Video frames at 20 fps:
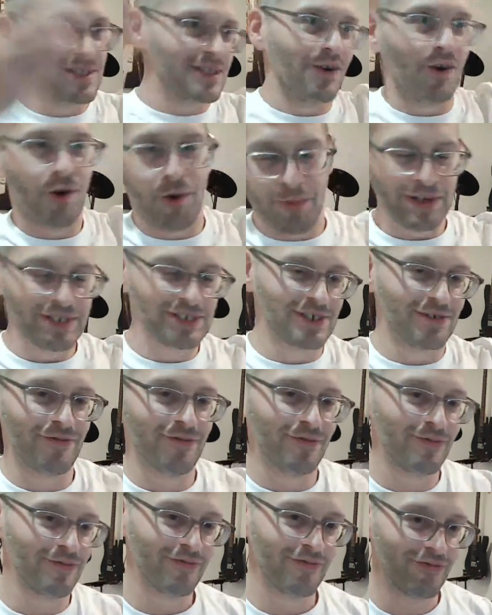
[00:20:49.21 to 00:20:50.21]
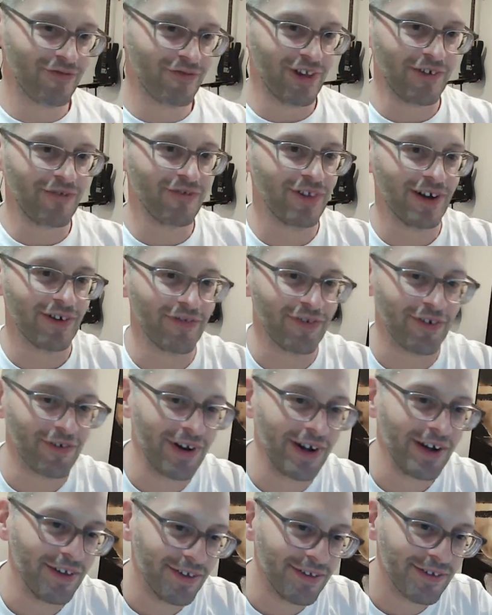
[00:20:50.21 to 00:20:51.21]
a whole bunch of fluff
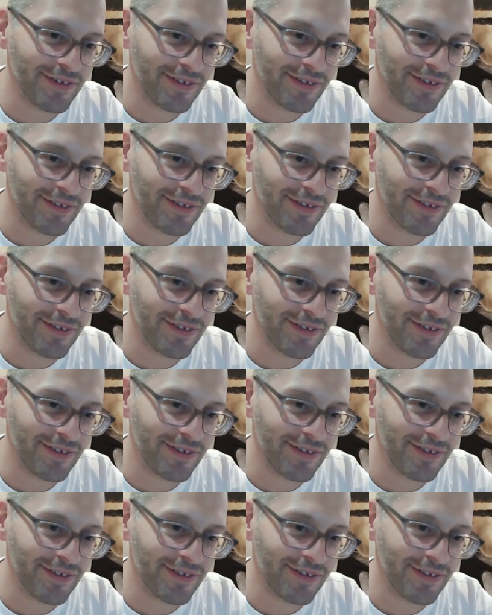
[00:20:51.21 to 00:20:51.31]
around.